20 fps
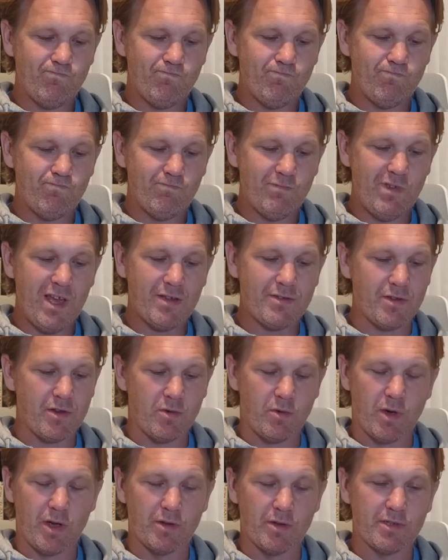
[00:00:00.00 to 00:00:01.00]
yeah, I don't know
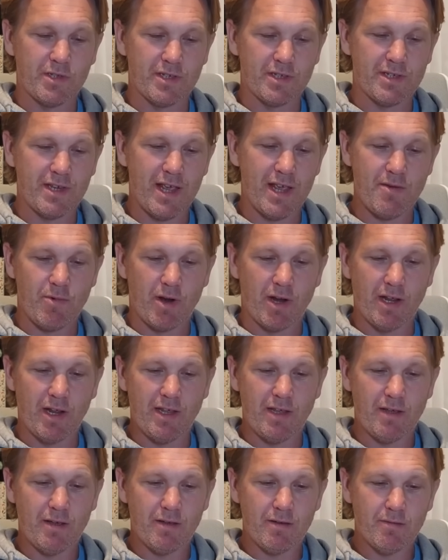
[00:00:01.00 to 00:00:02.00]
what else to say,
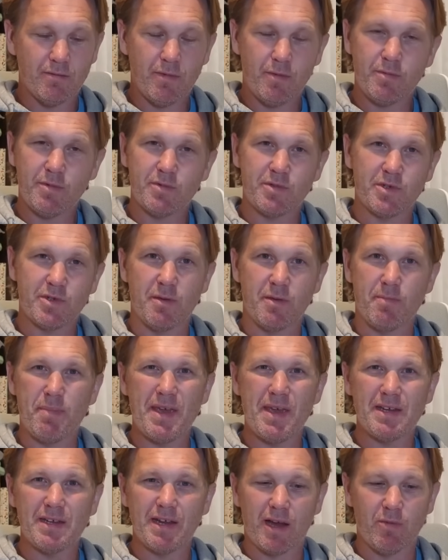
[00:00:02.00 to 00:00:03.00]
really. I mean, it was just a
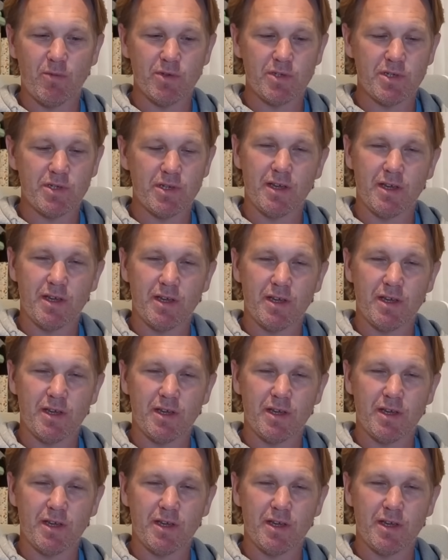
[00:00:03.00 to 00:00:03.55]
beatdown, wasn't it?